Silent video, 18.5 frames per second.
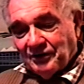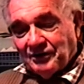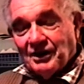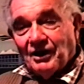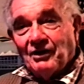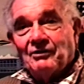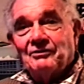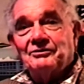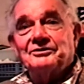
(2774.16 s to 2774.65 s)

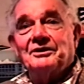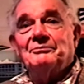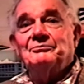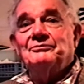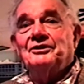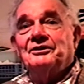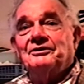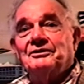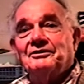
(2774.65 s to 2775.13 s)
dull
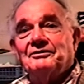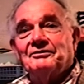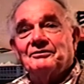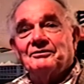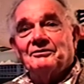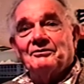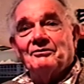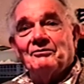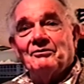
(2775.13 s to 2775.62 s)
subject
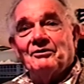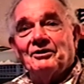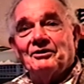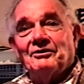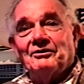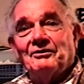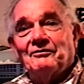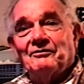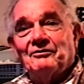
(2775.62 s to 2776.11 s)
to write
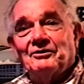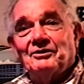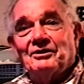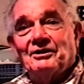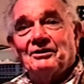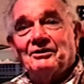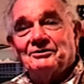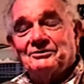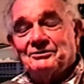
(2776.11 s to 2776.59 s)
on a
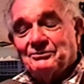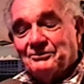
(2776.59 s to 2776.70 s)
fertiliser